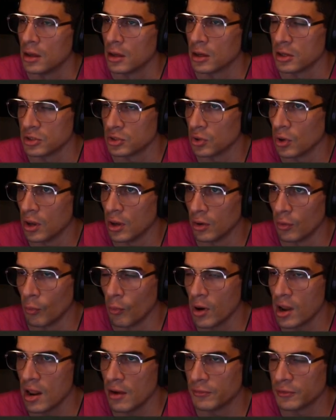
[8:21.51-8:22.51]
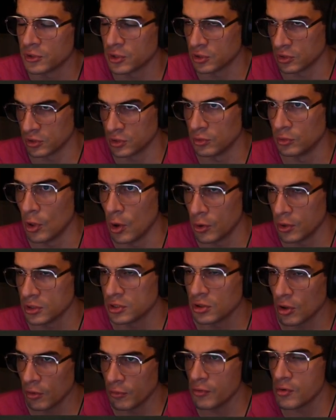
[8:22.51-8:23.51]
because what I've
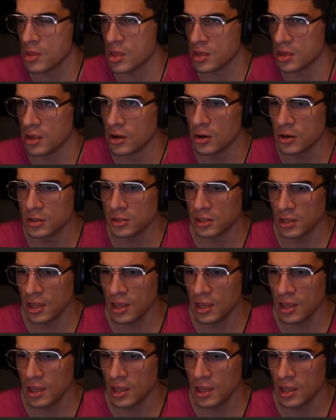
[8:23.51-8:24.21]
noticed over the years